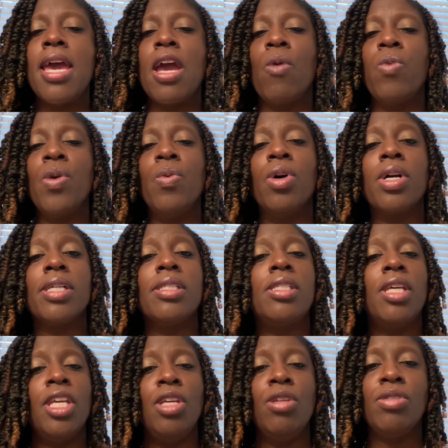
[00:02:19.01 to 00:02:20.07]
and we will
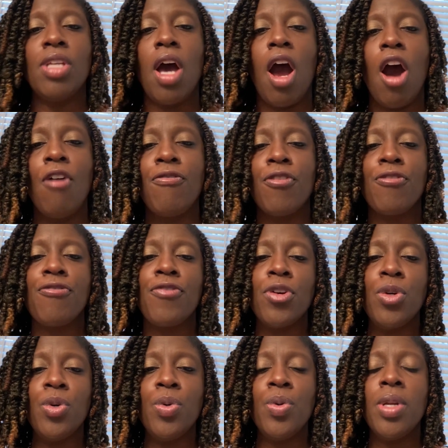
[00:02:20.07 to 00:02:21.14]
continue to offer
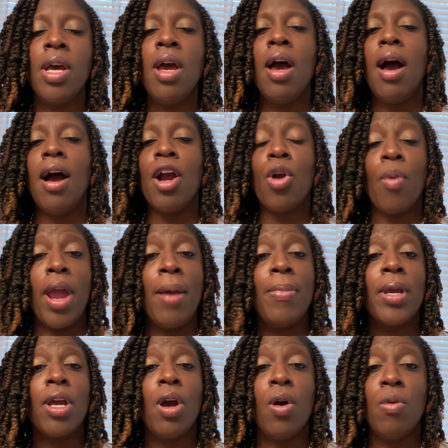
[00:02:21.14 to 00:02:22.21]
food uh, grab
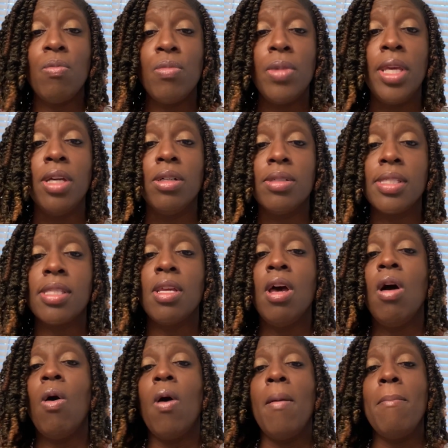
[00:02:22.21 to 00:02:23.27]
and go meals
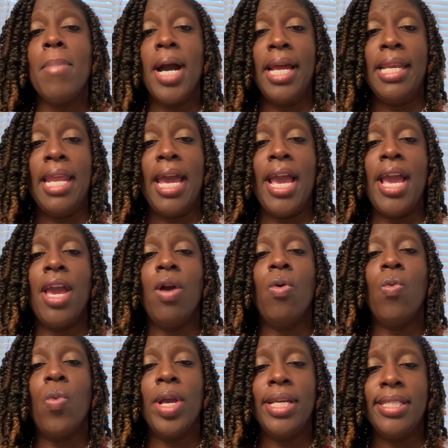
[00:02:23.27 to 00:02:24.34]
on Monday,
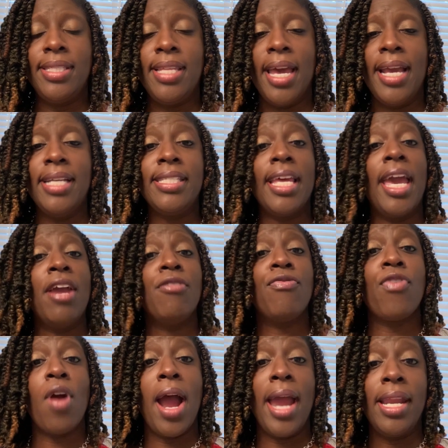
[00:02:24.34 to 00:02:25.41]
Wednesdays, and
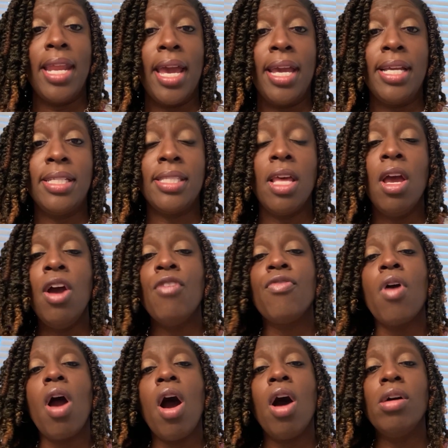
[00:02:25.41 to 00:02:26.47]
Fridays
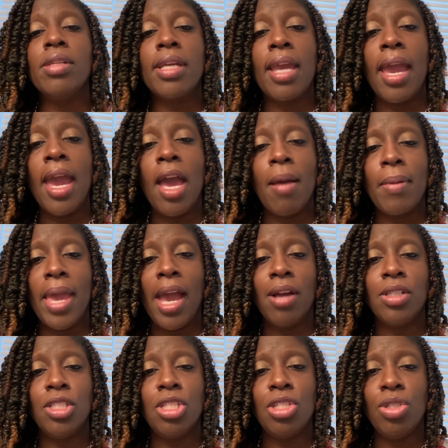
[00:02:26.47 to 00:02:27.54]
for all DeKalb
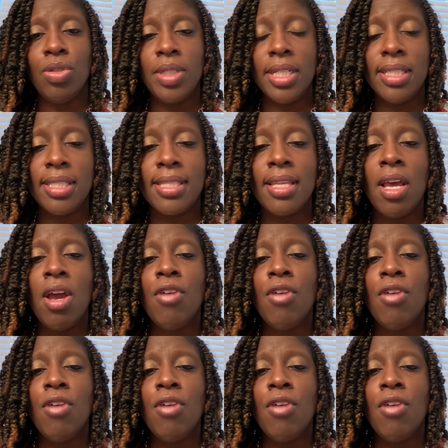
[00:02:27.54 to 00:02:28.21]
County students.